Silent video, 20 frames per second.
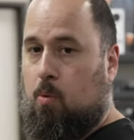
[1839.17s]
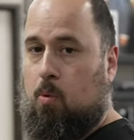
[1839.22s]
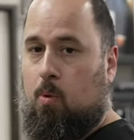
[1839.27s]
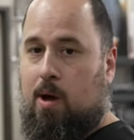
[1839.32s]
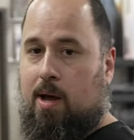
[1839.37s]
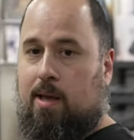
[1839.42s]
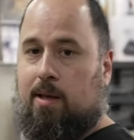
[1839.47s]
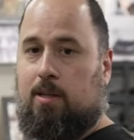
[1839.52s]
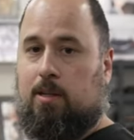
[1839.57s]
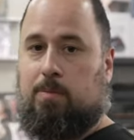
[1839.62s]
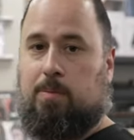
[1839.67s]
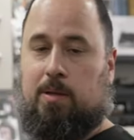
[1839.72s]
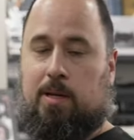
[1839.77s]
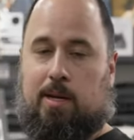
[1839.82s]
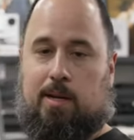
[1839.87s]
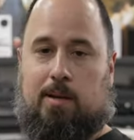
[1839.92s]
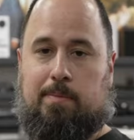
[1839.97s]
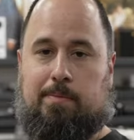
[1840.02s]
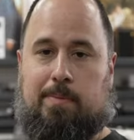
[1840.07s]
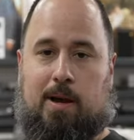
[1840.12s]
Wild
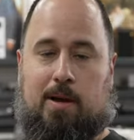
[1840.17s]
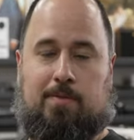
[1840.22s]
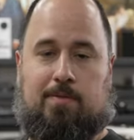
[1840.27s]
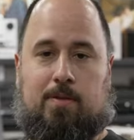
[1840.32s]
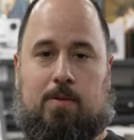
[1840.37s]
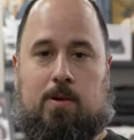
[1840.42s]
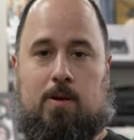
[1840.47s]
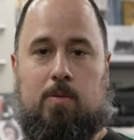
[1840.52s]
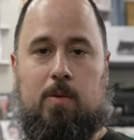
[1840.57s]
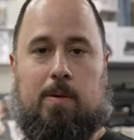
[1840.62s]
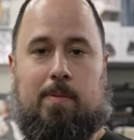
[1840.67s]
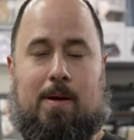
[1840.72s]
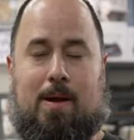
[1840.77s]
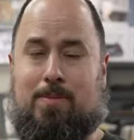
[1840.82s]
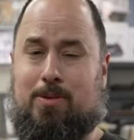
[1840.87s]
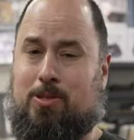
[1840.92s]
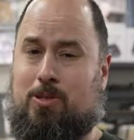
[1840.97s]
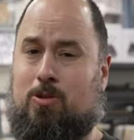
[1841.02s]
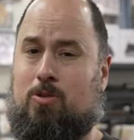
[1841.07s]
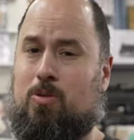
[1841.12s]
Planet, by far and away,
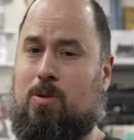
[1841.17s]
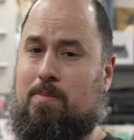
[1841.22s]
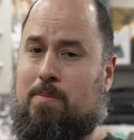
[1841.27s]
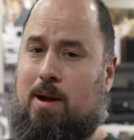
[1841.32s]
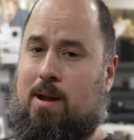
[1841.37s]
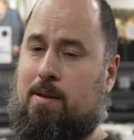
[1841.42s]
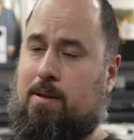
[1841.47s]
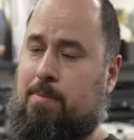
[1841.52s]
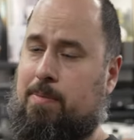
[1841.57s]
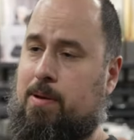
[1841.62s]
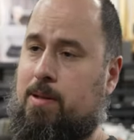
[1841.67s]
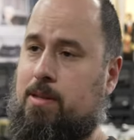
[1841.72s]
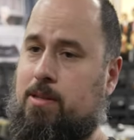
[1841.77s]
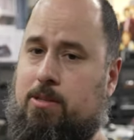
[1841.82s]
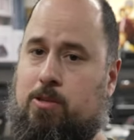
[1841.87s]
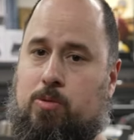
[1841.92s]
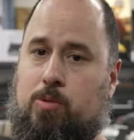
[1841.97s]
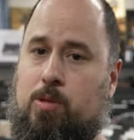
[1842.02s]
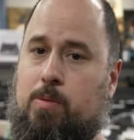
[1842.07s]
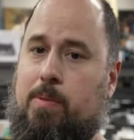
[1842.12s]
probably two, in my opinion,
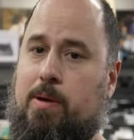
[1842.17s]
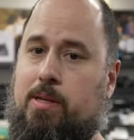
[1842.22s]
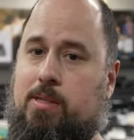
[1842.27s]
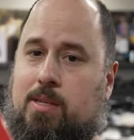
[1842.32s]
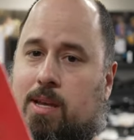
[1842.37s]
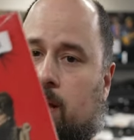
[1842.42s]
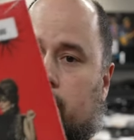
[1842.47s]
two of the best